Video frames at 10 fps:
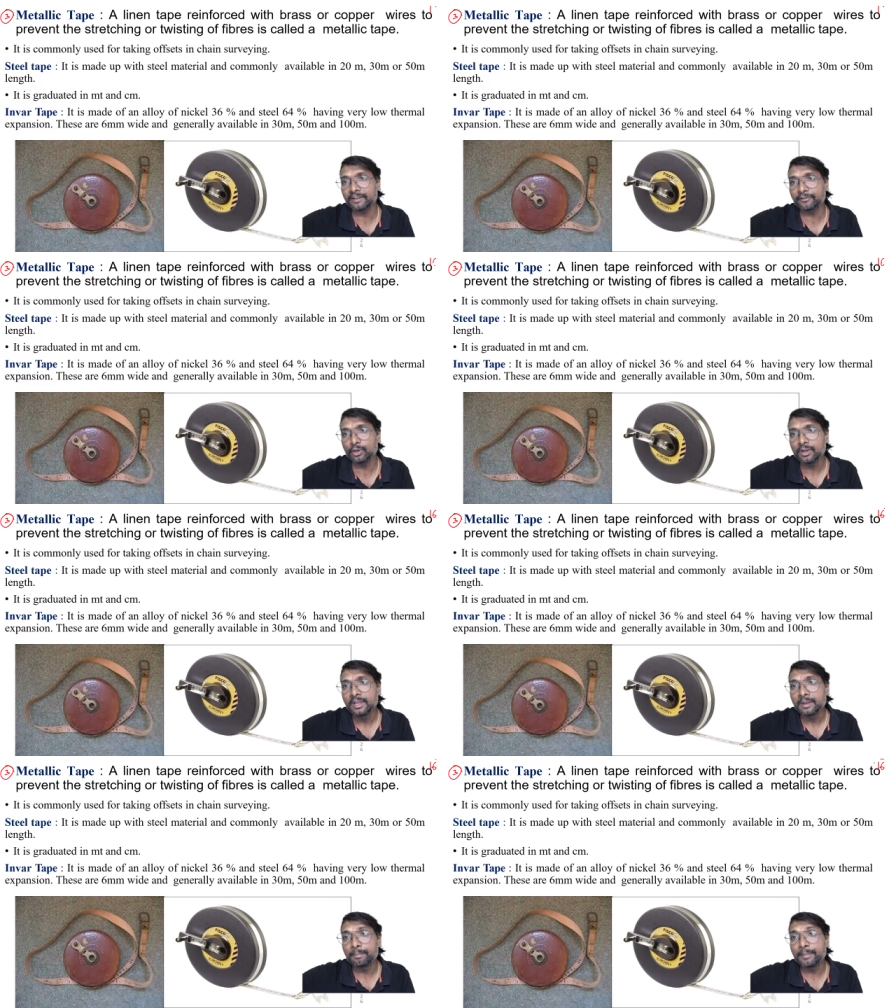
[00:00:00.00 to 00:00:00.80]
all of you?
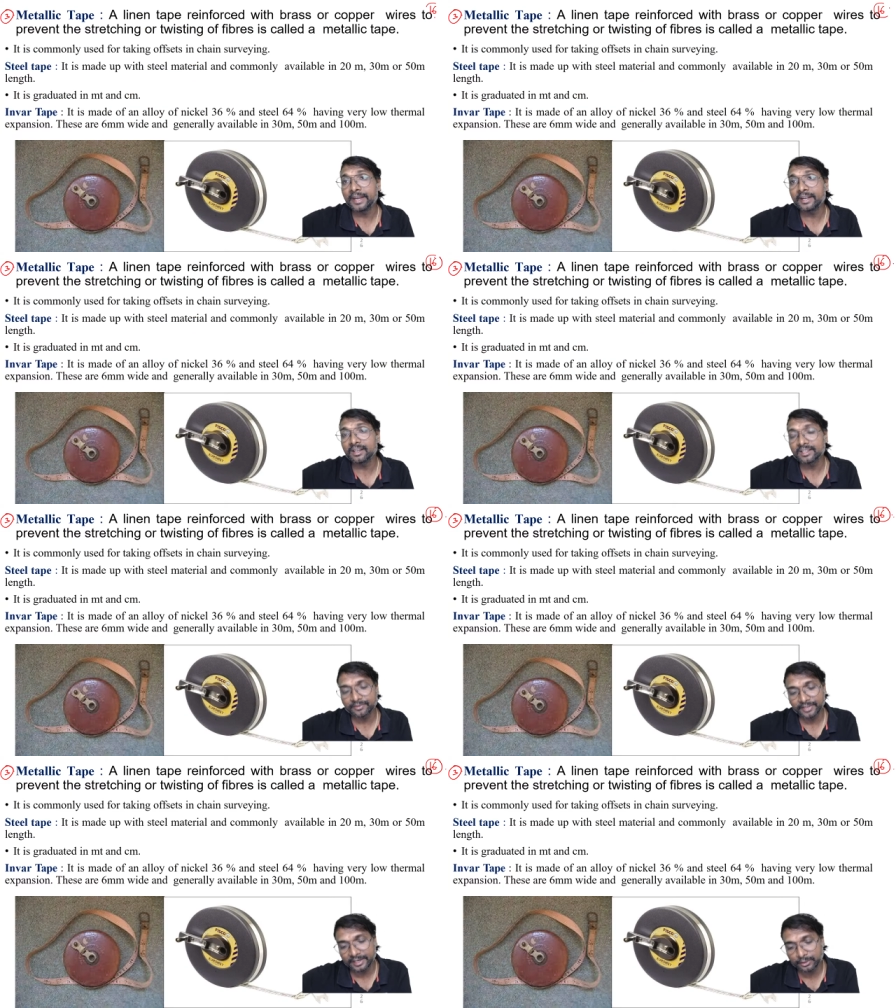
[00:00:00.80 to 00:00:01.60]
Metals
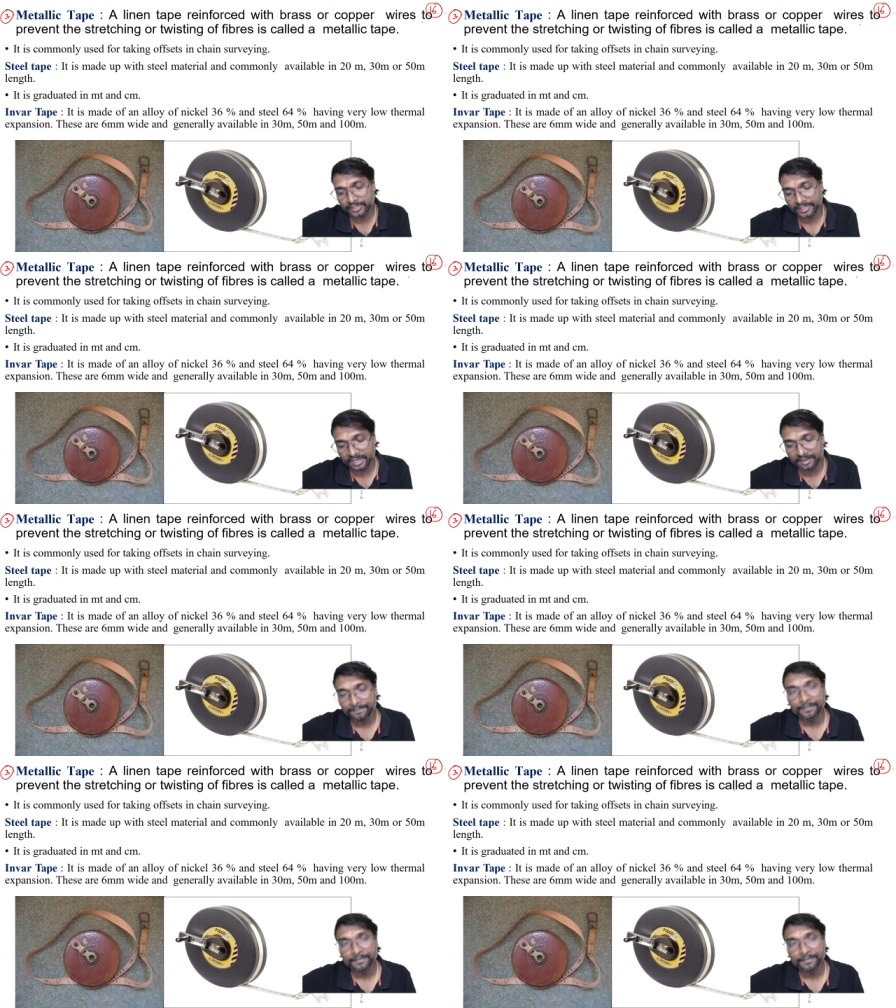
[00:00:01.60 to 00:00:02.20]
we are using, na?